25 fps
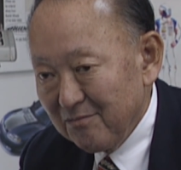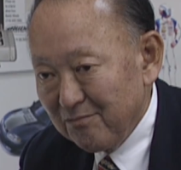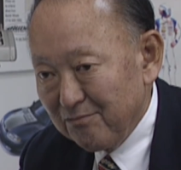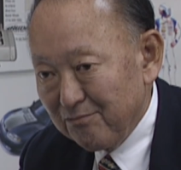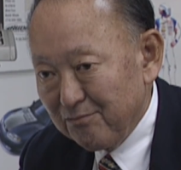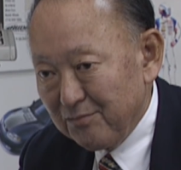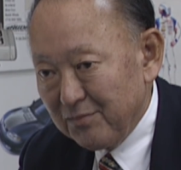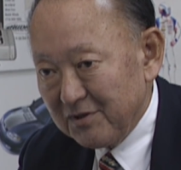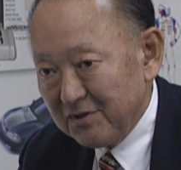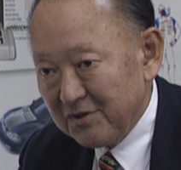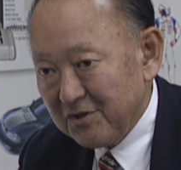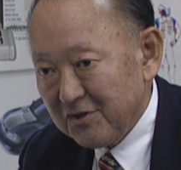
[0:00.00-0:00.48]

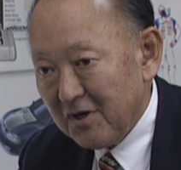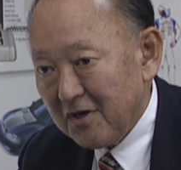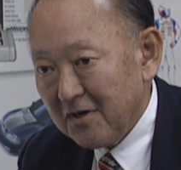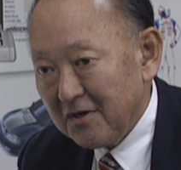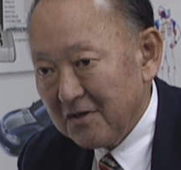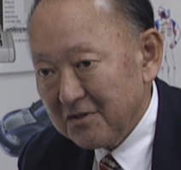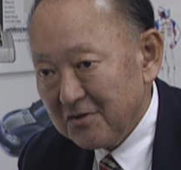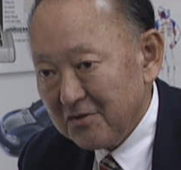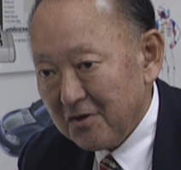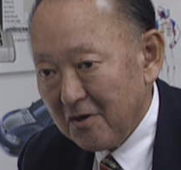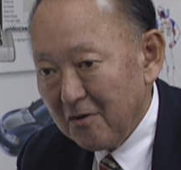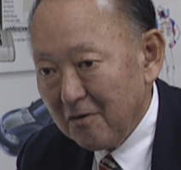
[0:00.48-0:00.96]
put
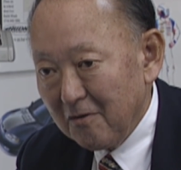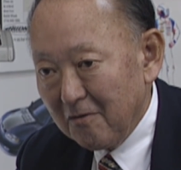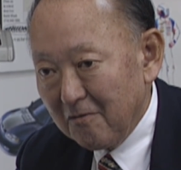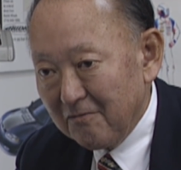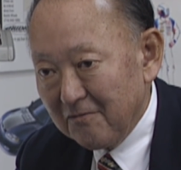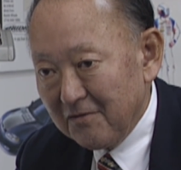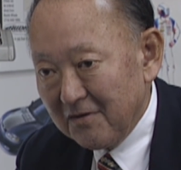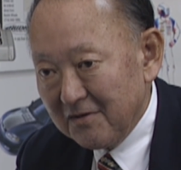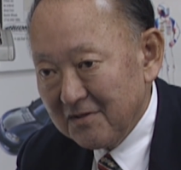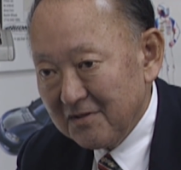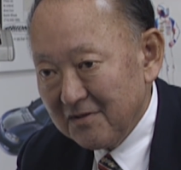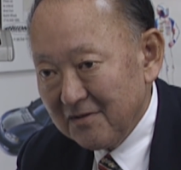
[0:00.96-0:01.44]
sawdust all
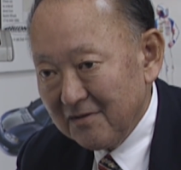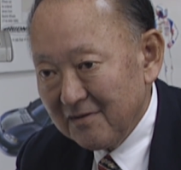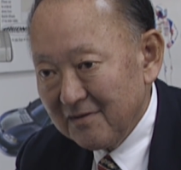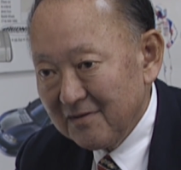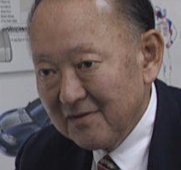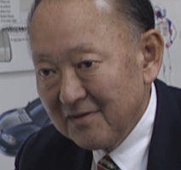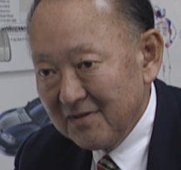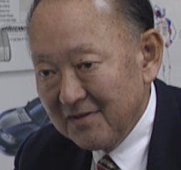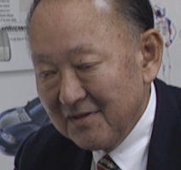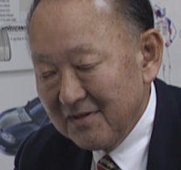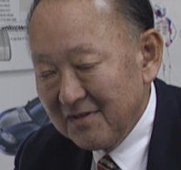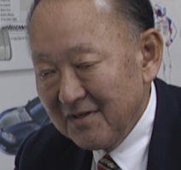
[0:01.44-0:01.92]
over it, so
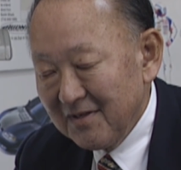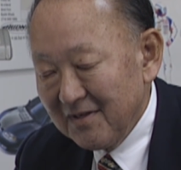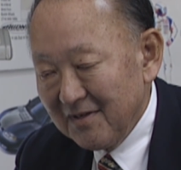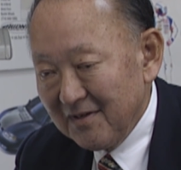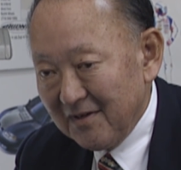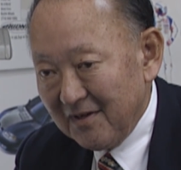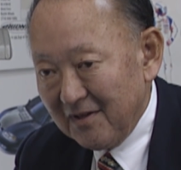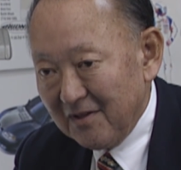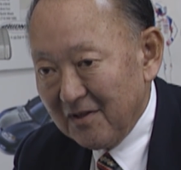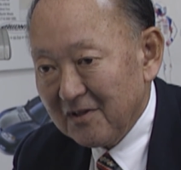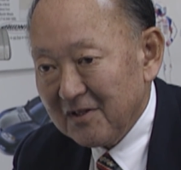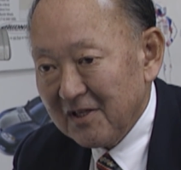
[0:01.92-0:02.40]

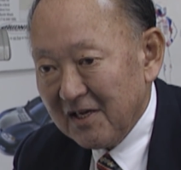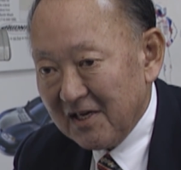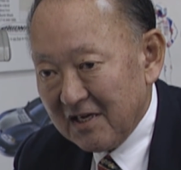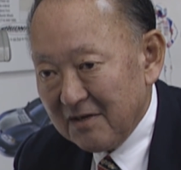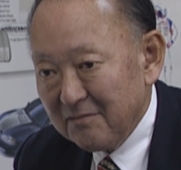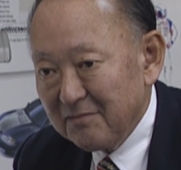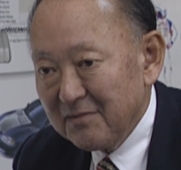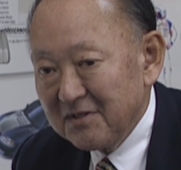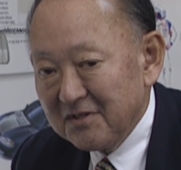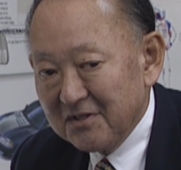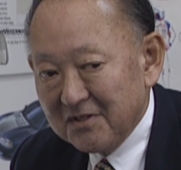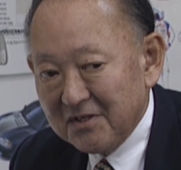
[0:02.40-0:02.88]
it looked like it had
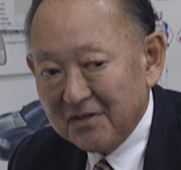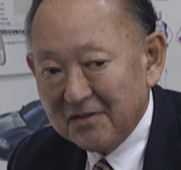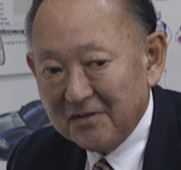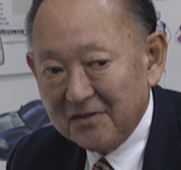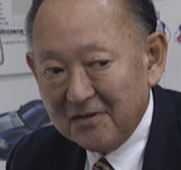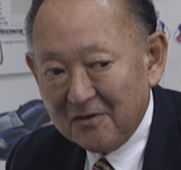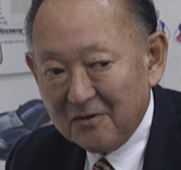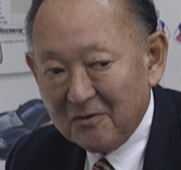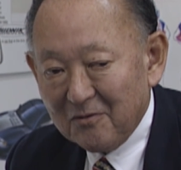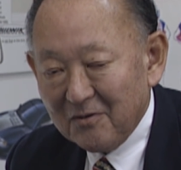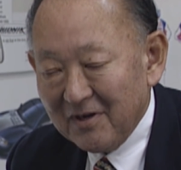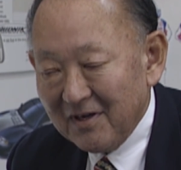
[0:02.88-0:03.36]
been sitting there
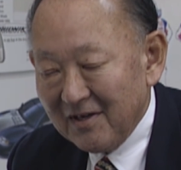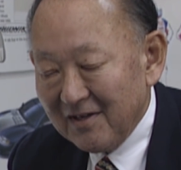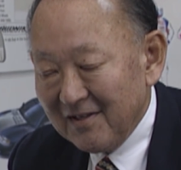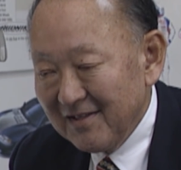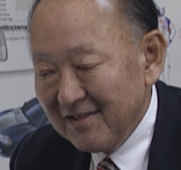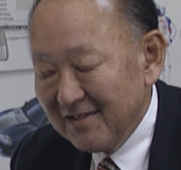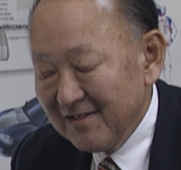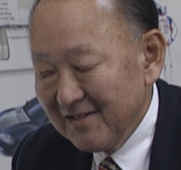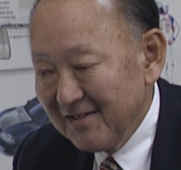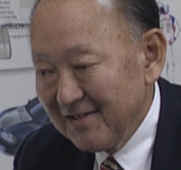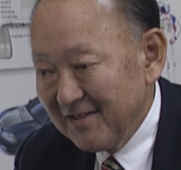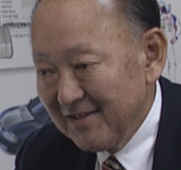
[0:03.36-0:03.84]
a while.
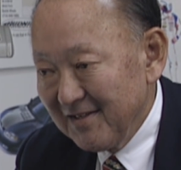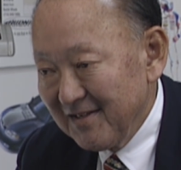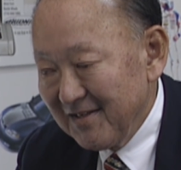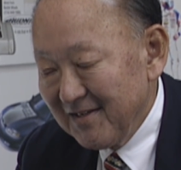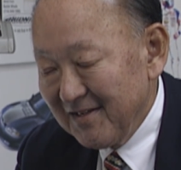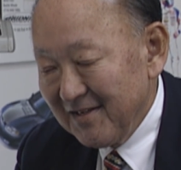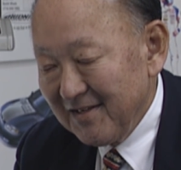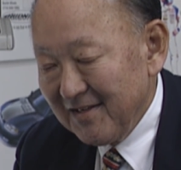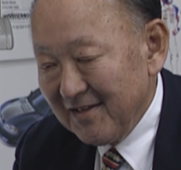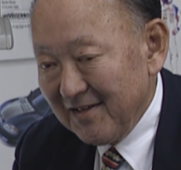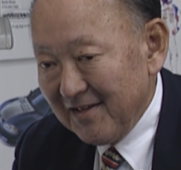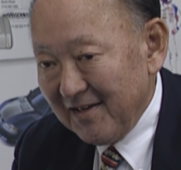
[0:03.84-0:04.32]

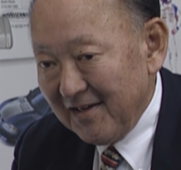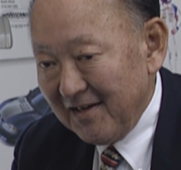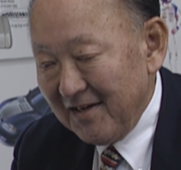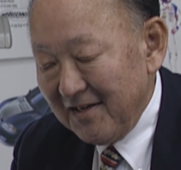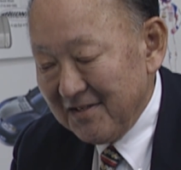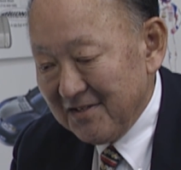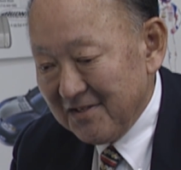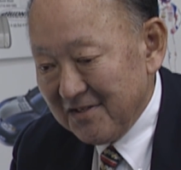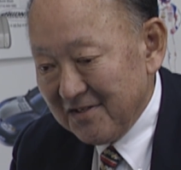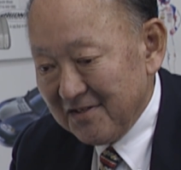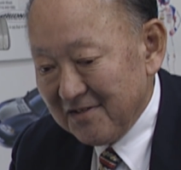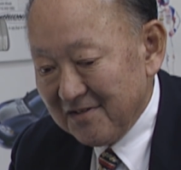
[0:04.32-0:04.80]
And he
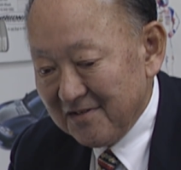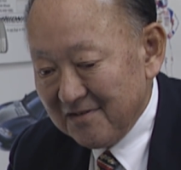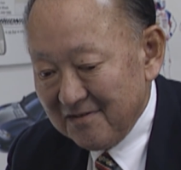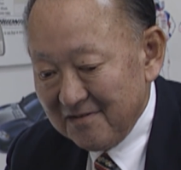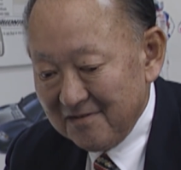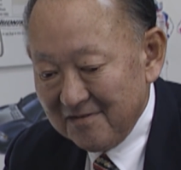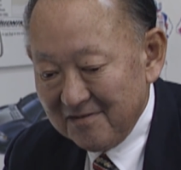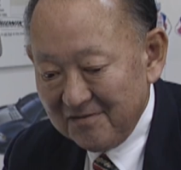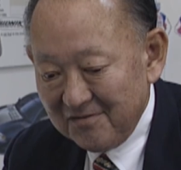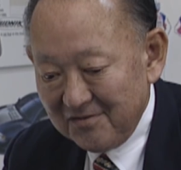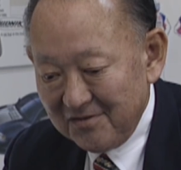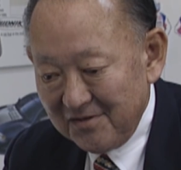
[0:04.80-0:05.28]
says,
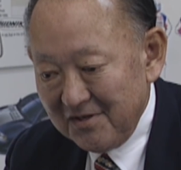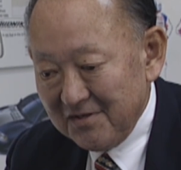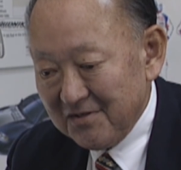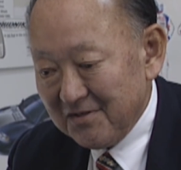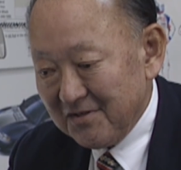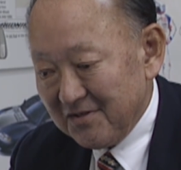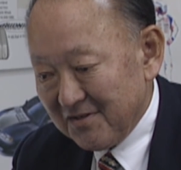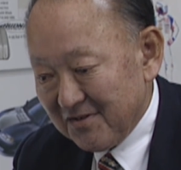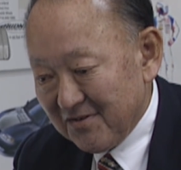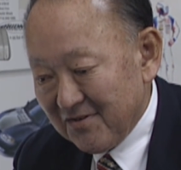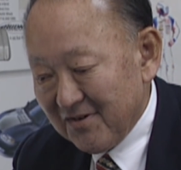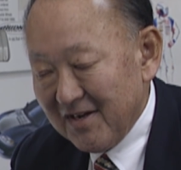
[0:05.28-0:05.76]

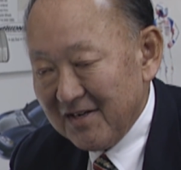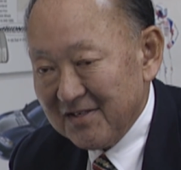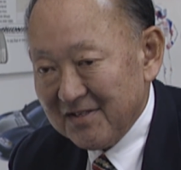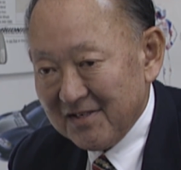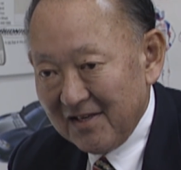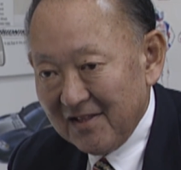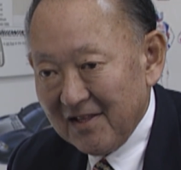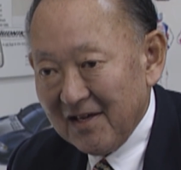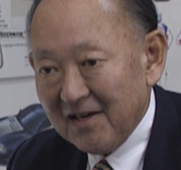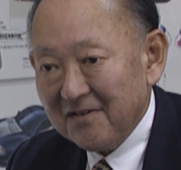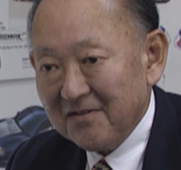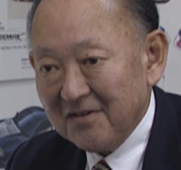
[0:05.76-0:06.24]
Jesus Christ, I
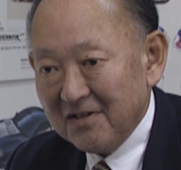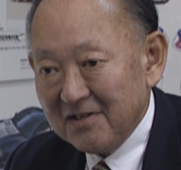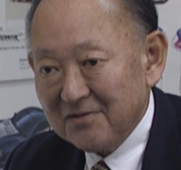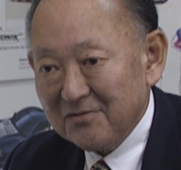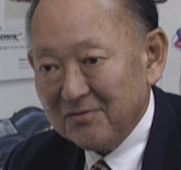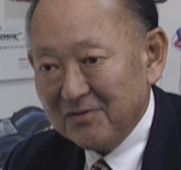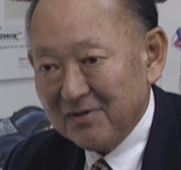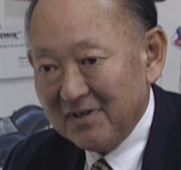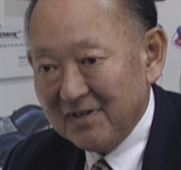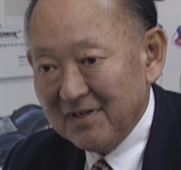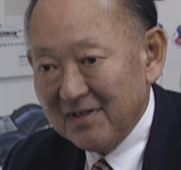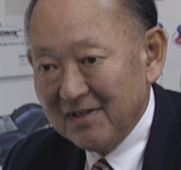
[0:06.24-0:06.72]
like this
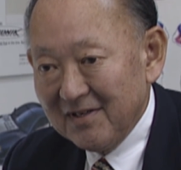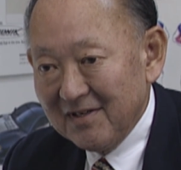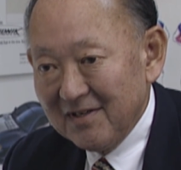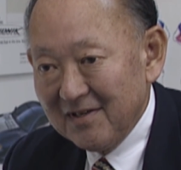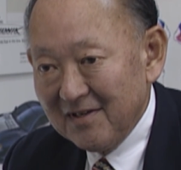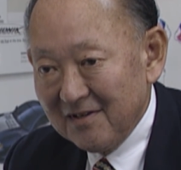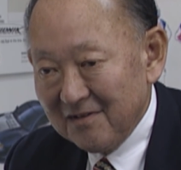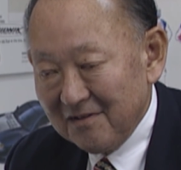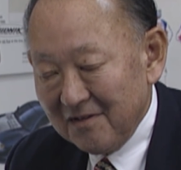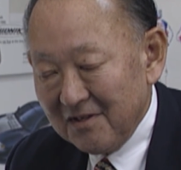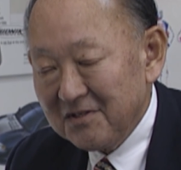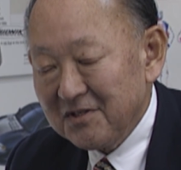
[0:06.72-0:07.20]
one.
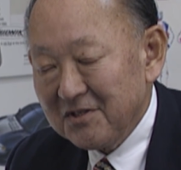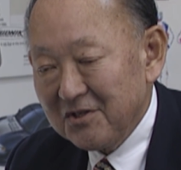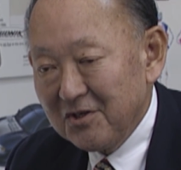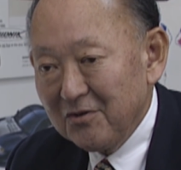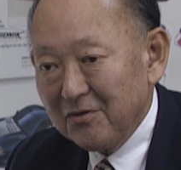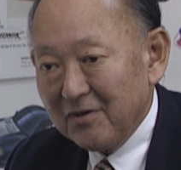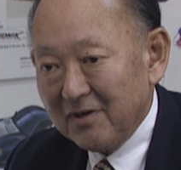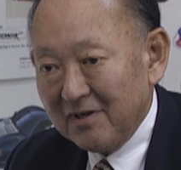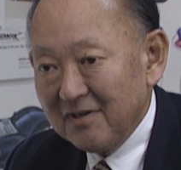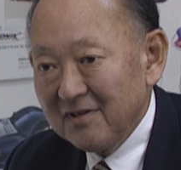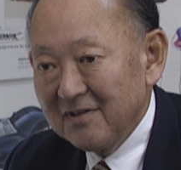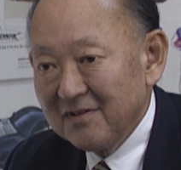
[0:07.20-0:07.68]
Let's do
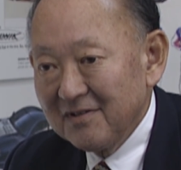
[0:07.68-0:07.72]
it.